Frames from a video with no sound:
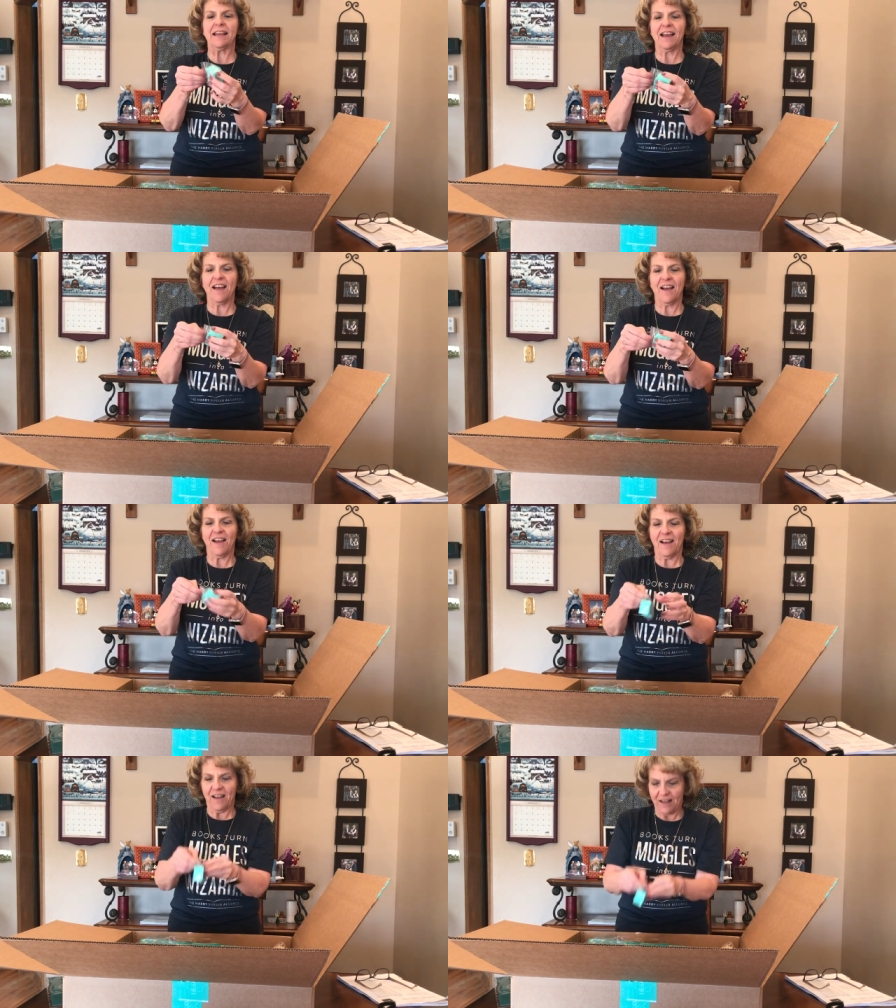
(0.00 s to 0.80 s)
Here, I'll
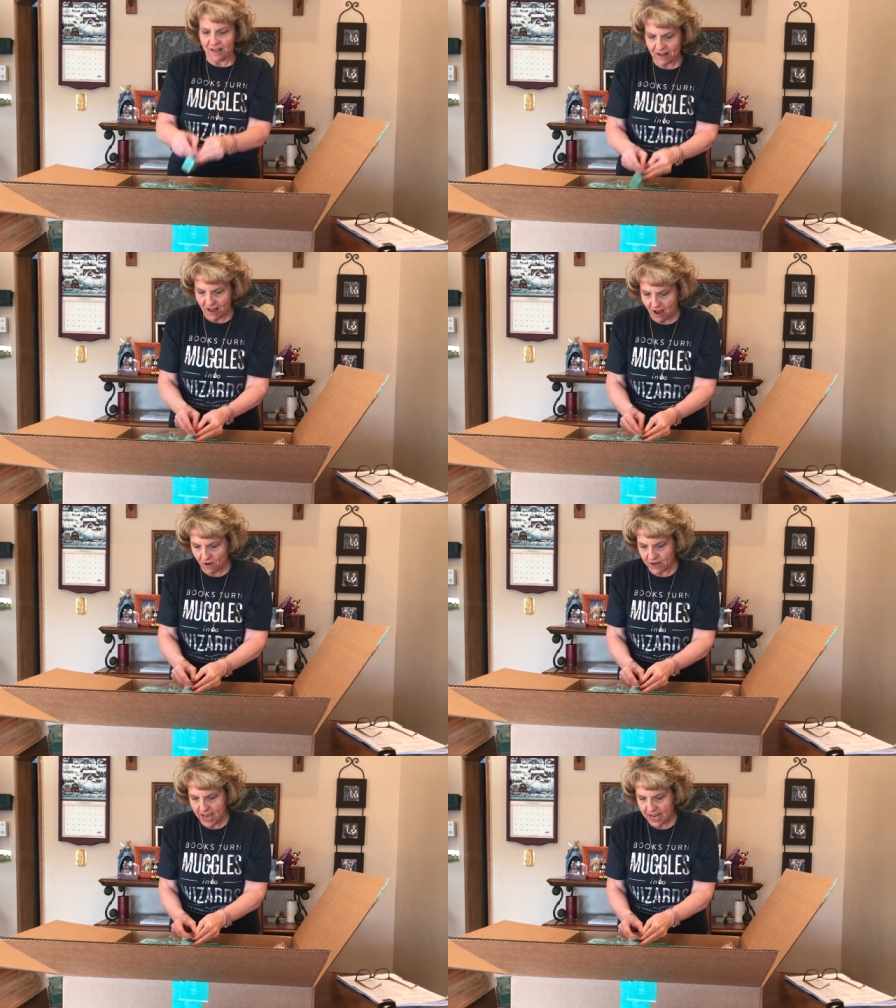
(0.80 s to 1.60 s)
do close-ups.
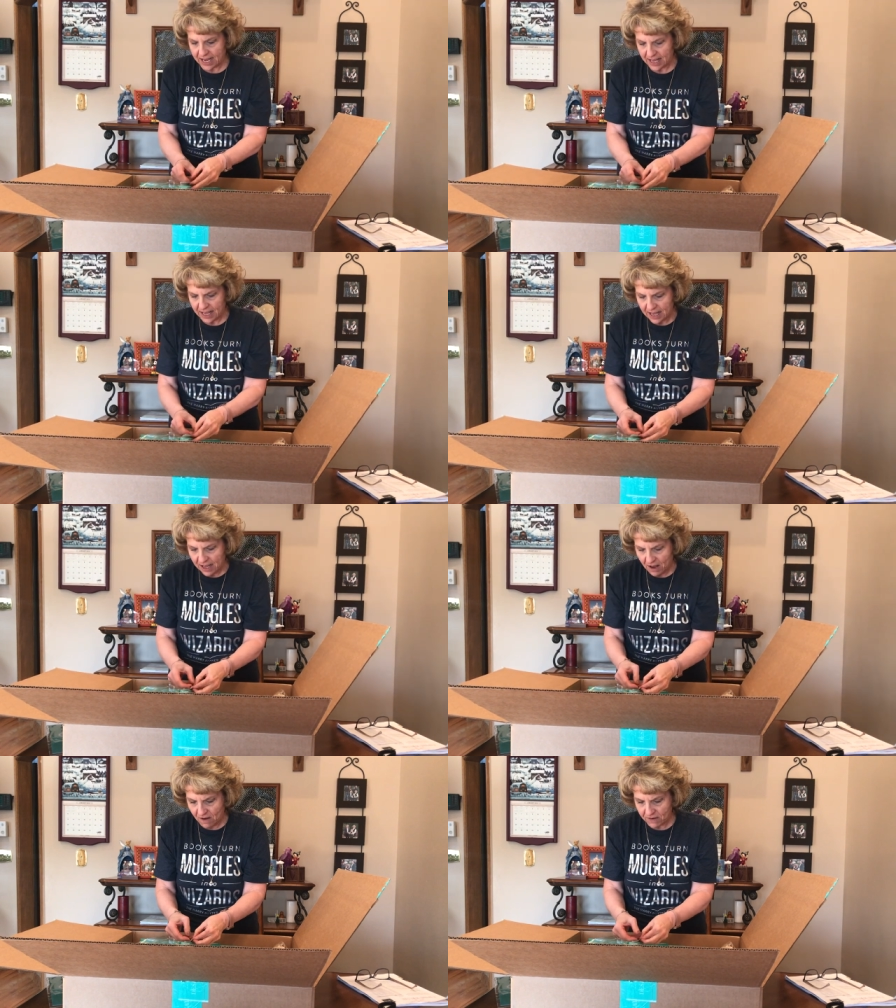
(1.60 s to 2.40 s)
I'll okay. be the
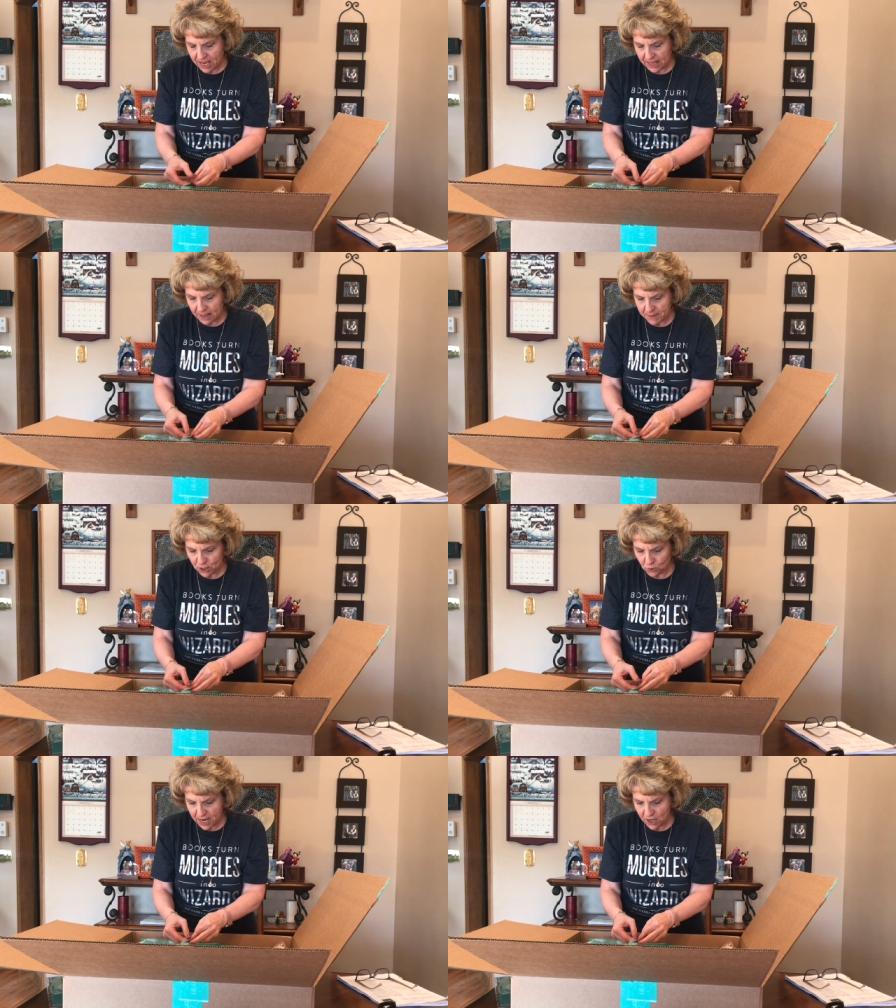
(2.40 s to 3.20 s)
close-up person. Okay, let me
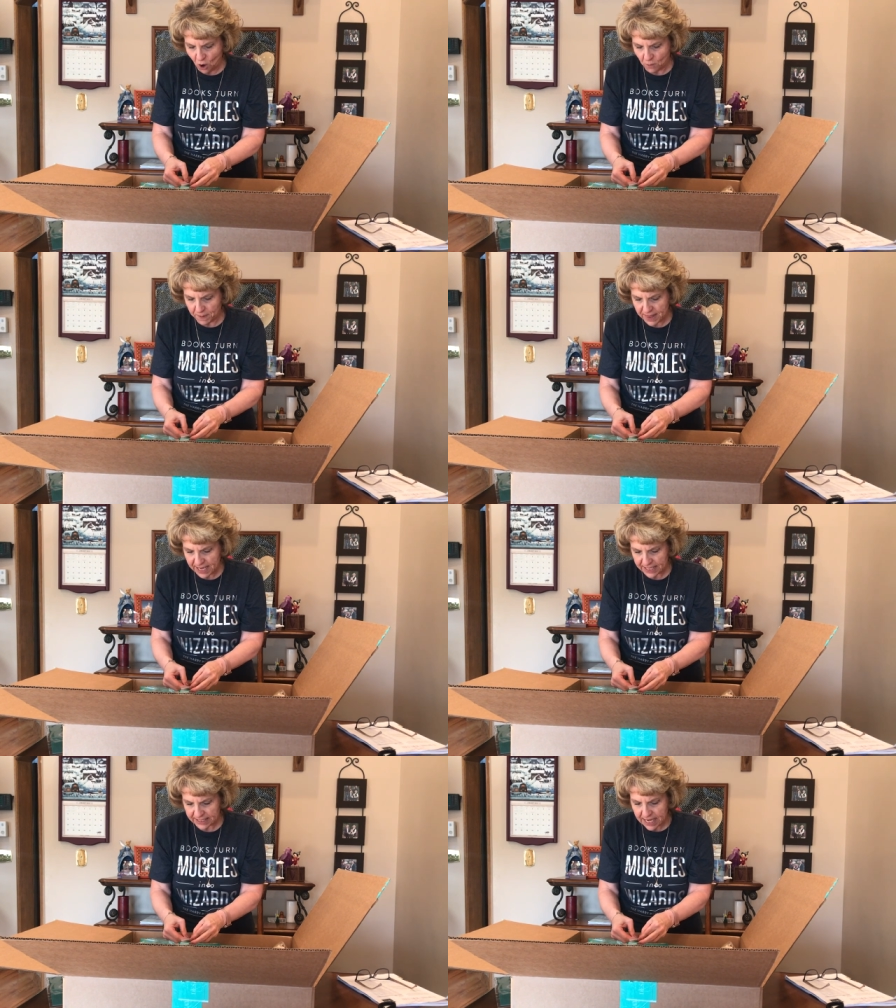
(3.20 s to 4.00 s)
try and open
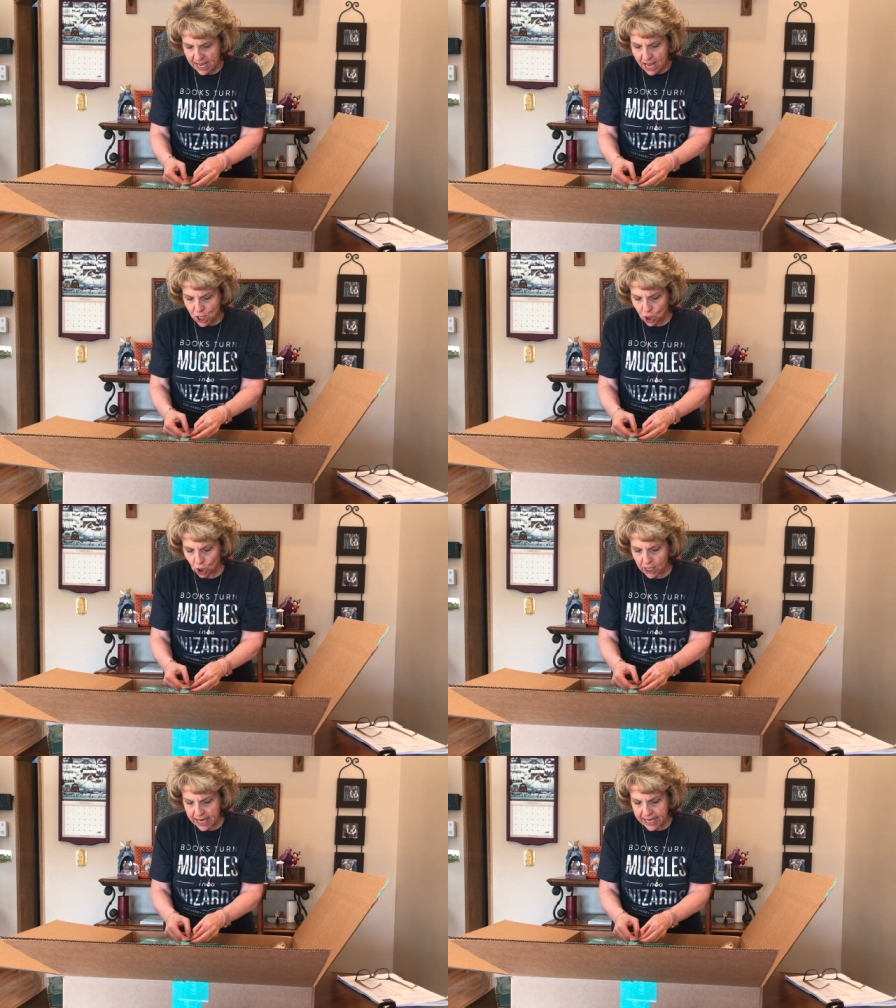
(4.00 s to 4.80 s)
this.
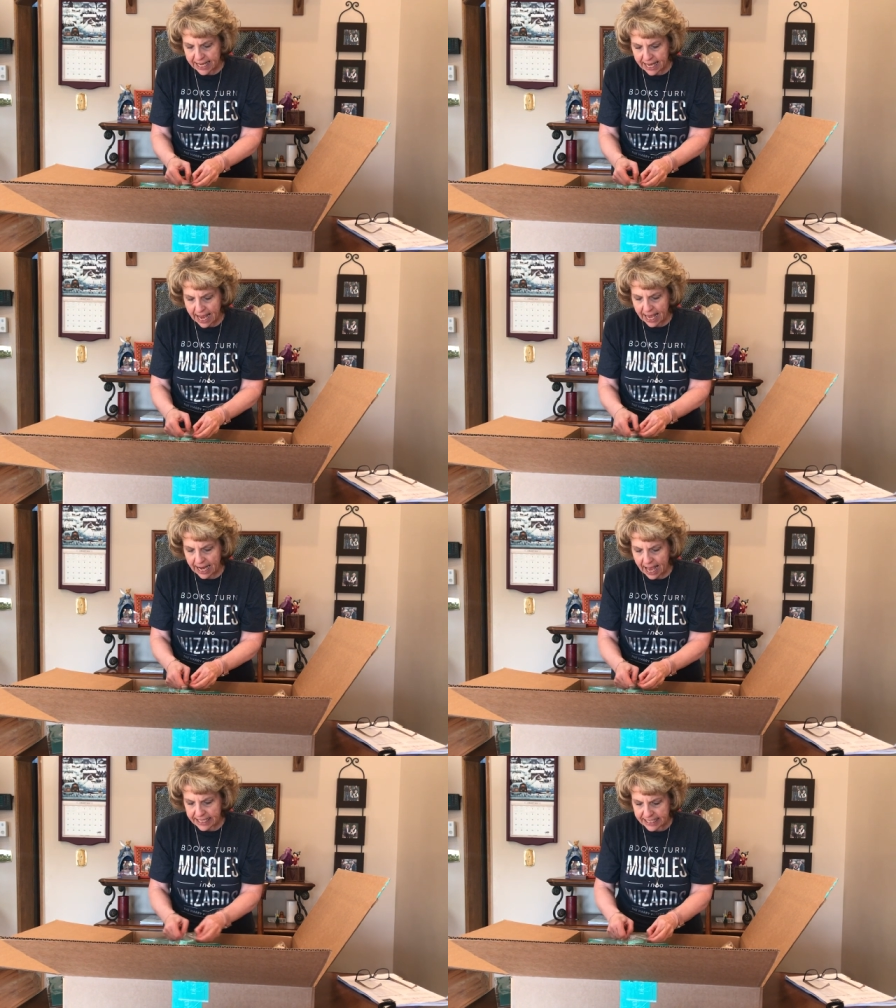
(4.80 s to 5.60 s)
You're going to
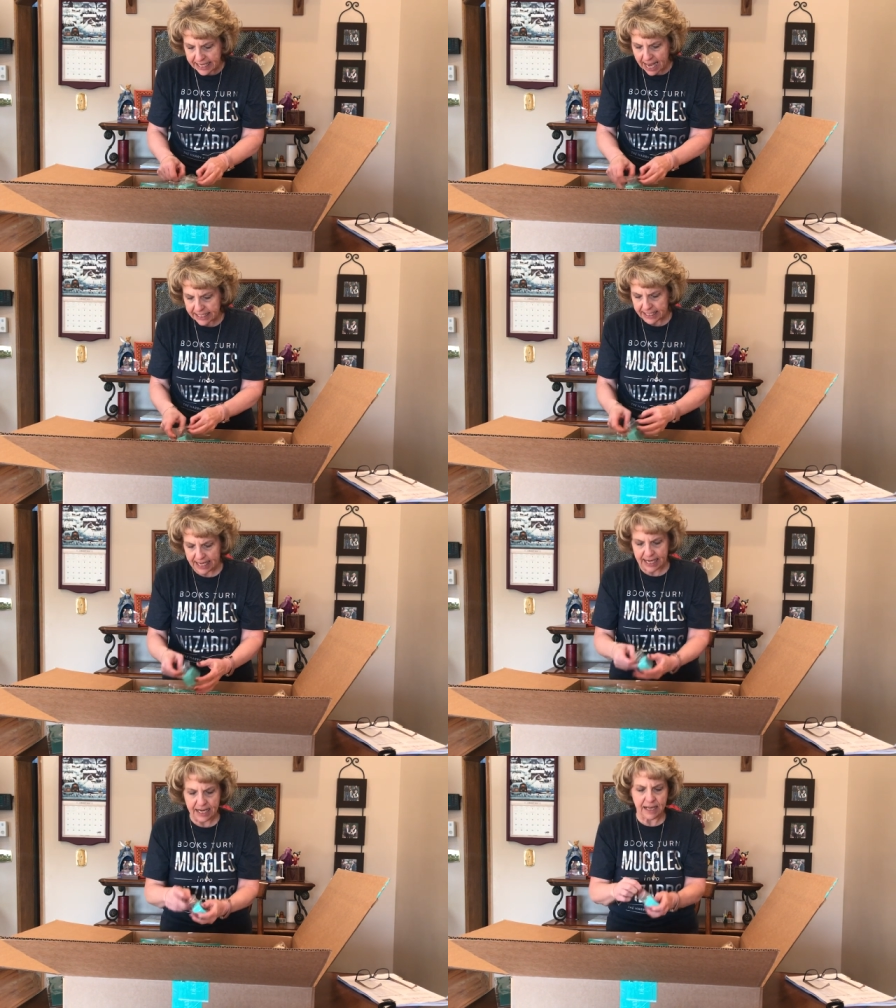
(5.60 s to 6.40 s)
get a
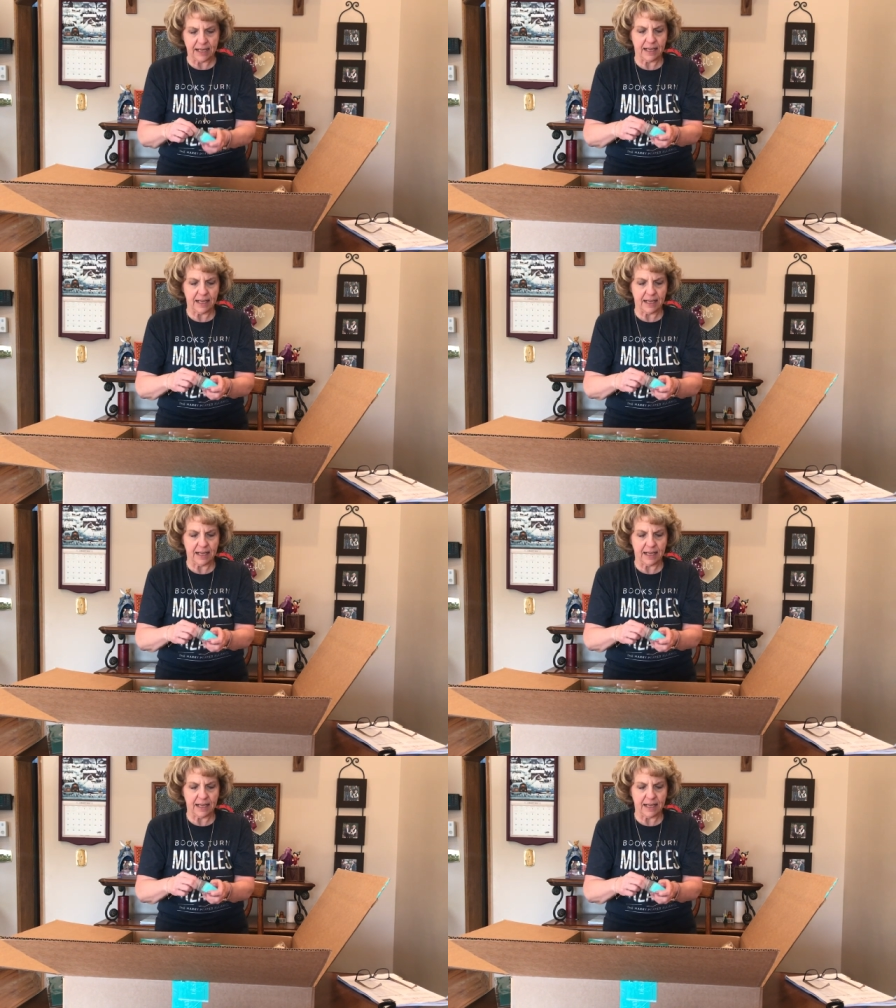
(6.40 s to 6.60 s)
dozen